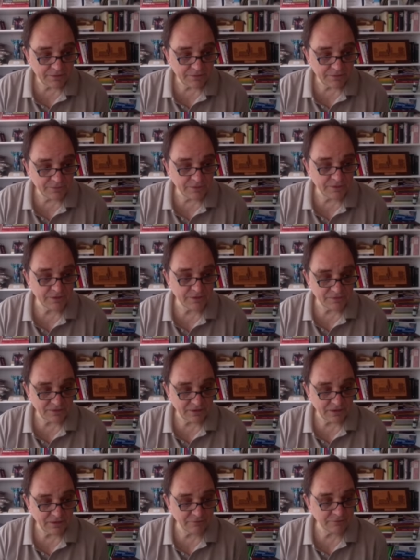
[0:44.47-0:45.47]
this
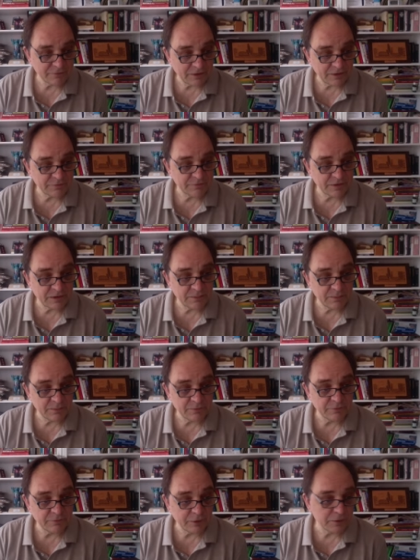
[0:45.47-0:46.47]
I've done
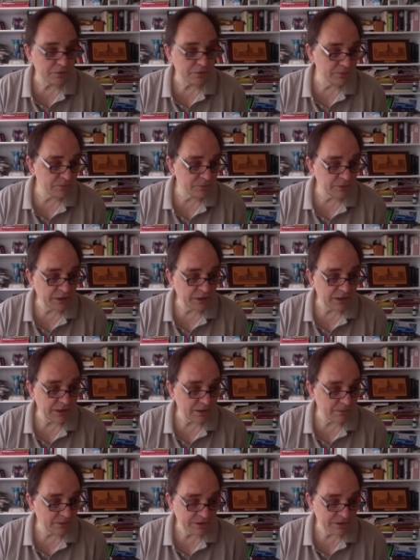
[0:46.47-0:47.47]
before today,
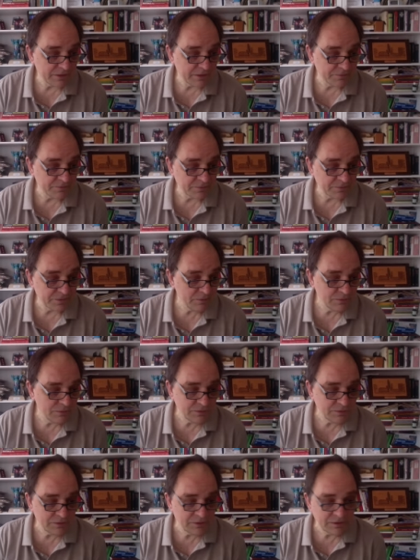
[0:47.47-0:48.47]
but you
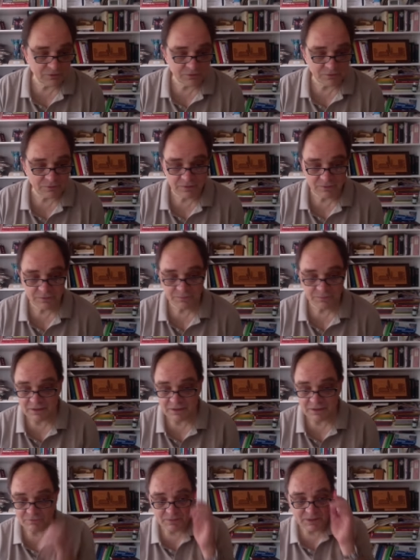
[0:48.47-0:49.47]
don't need to try to
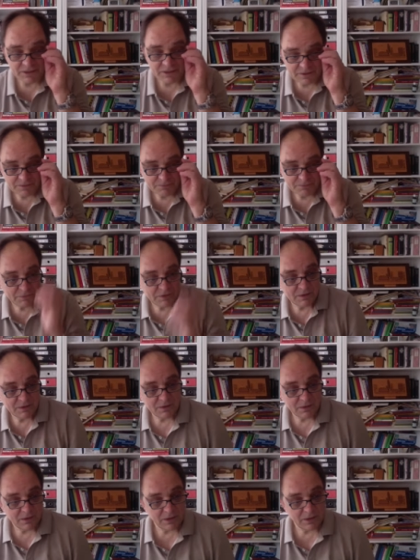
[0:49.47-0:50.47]
believe me.
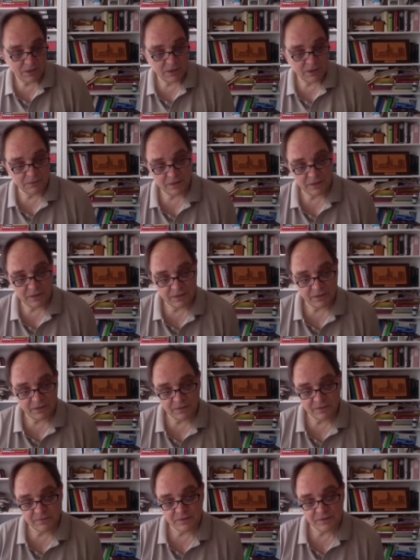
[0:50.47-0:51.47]
Anyway,
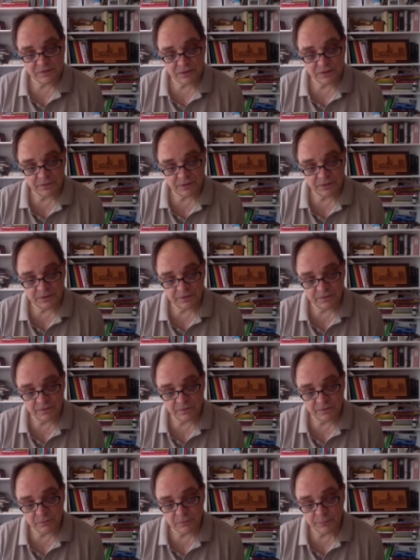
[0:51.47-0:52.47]
as I show here, the
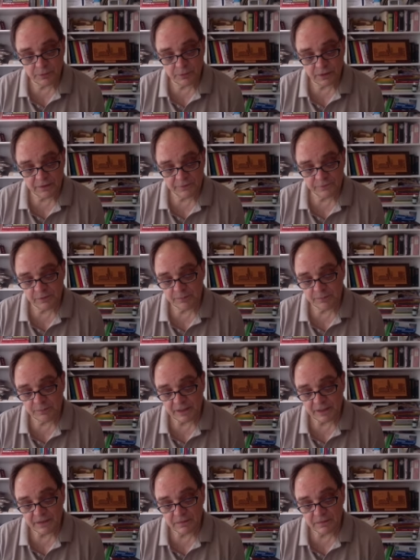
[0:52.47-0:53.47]
true price for
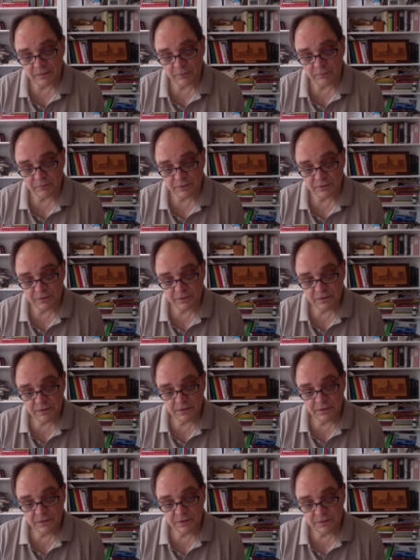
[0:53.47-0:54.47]
Bayern over
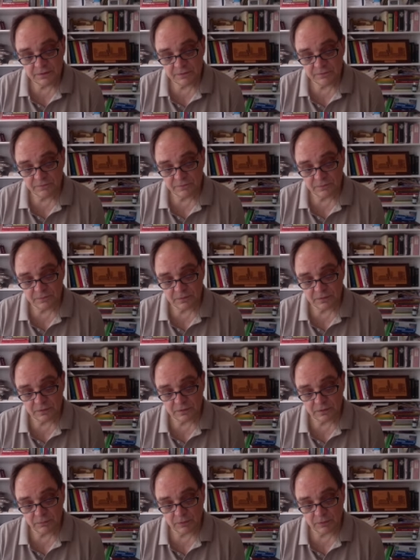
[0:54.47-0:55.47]
is
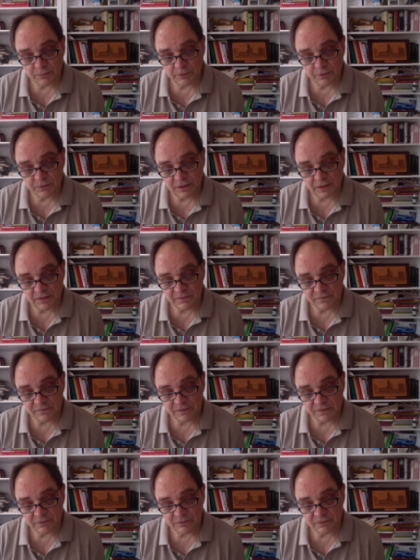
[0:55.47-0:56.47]

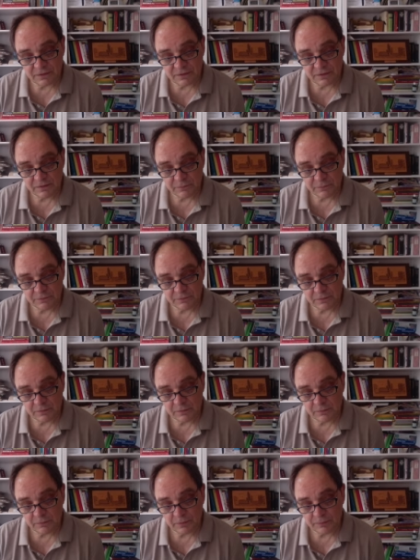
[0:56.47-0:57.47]
1.87, and there was only
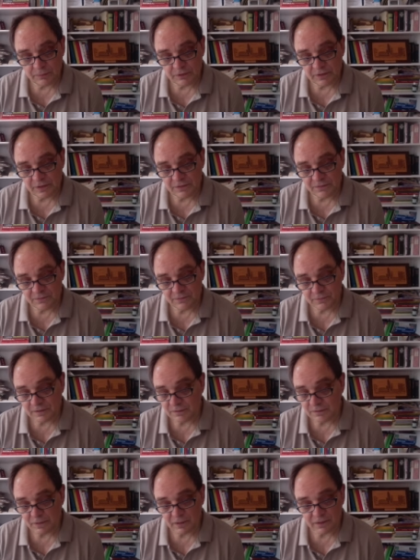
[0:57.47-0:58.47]
1.83 at
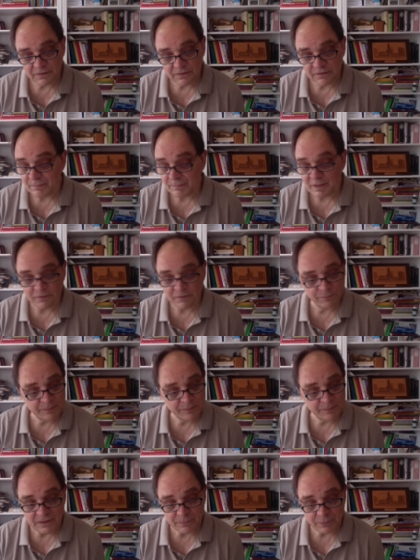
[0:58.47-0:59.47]
market. There may have been
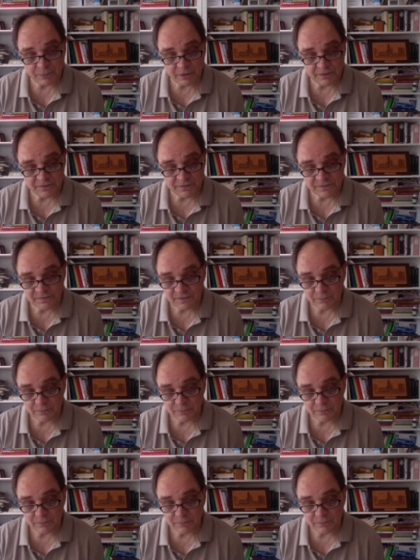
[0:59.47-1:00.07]
better prices.